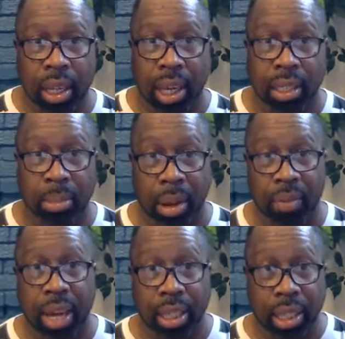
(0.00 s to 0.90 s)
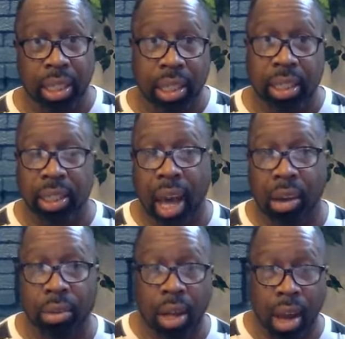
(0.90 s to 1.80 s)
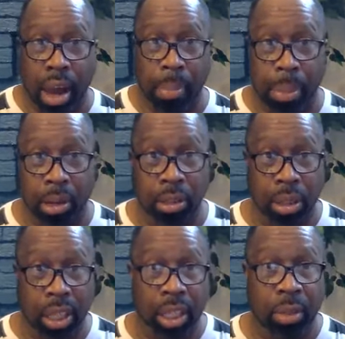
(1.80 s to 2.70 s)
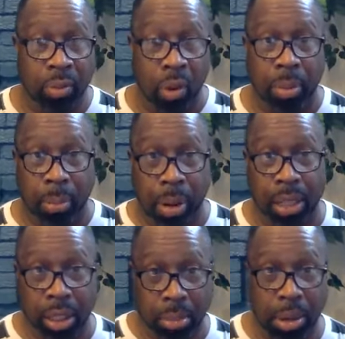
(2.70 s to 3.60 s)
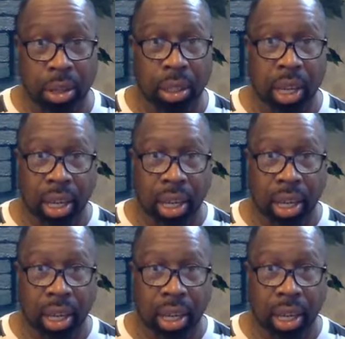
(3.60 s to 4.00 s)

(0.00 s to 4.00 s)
as a matter of fact and then this is how a pearl is formed the priceless pearl